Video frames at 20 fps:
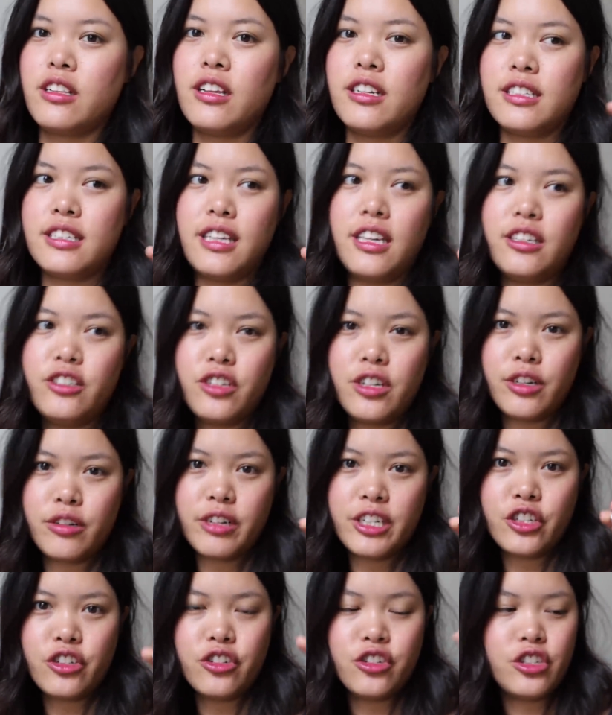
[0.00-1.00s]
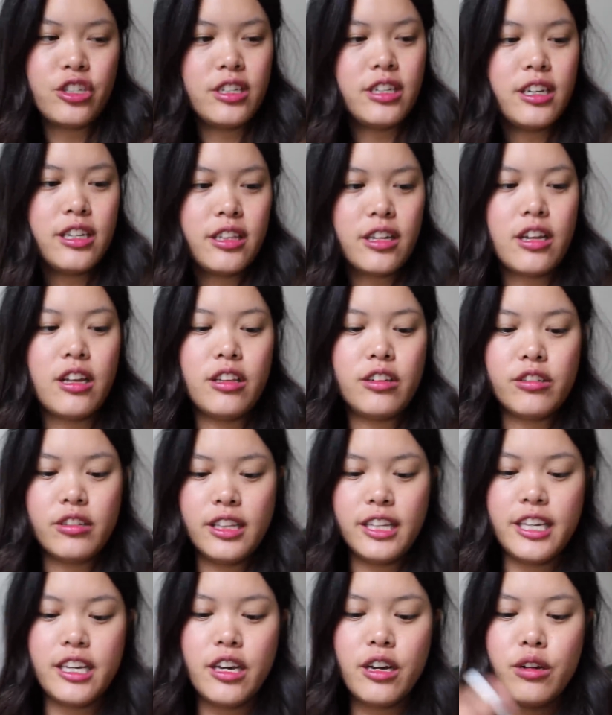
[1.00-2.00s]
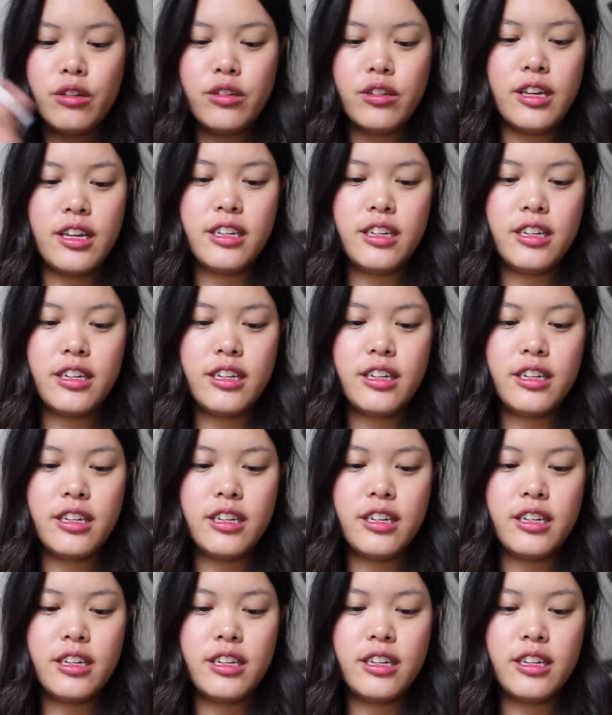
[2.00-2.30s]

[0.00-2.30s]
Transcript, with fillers: Glossier Generation G in the color Leo,